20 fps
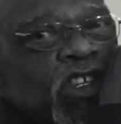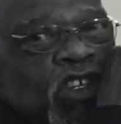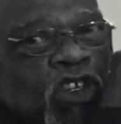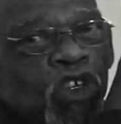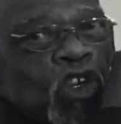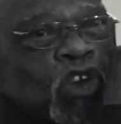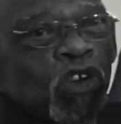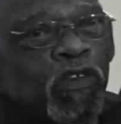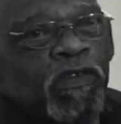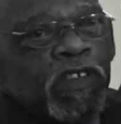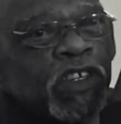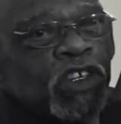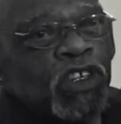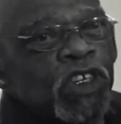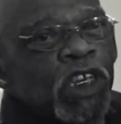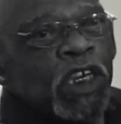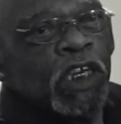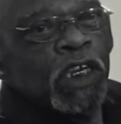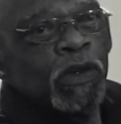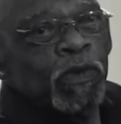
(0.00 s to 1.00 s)
were dug into
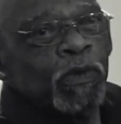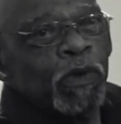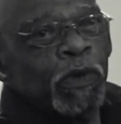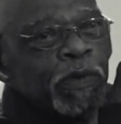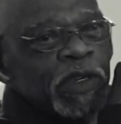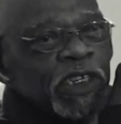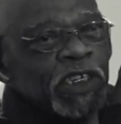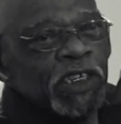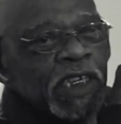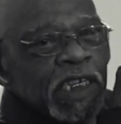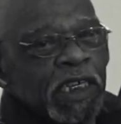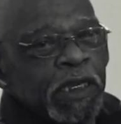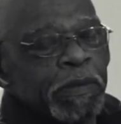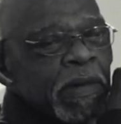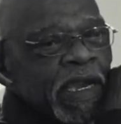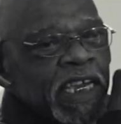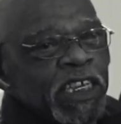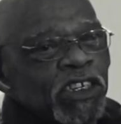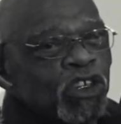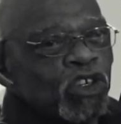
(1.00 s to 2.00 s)
their roles.
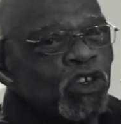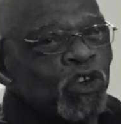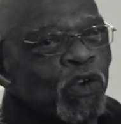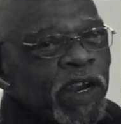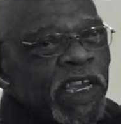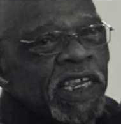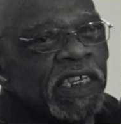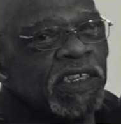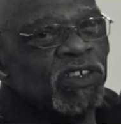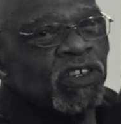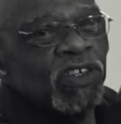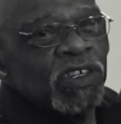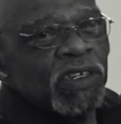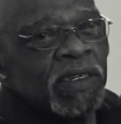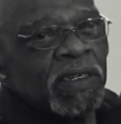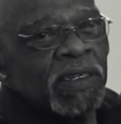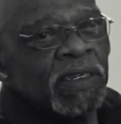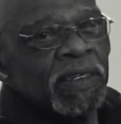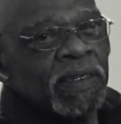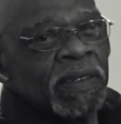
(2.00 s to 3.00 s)
They were just as
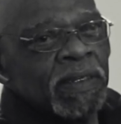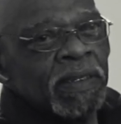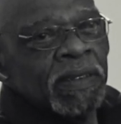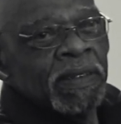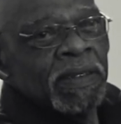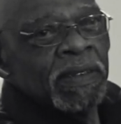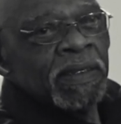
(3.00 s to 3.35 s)
dedicated